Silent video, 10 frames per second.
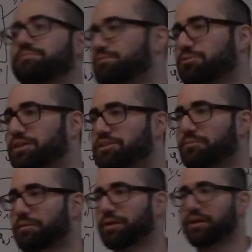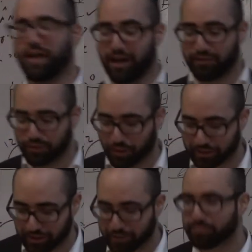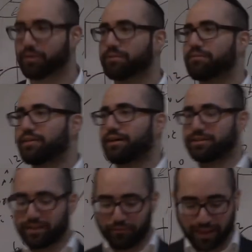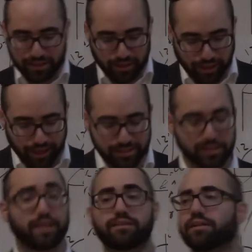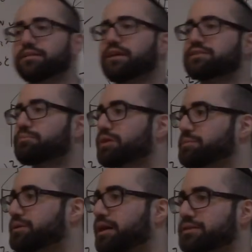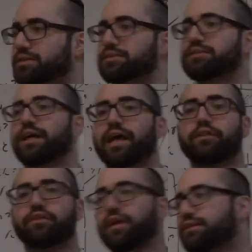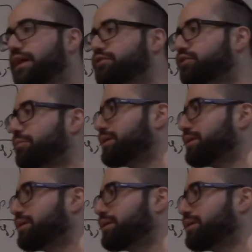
reason may be, I have no idea, but that, if that's the case, nonetheless the principle tells us that anything that left from a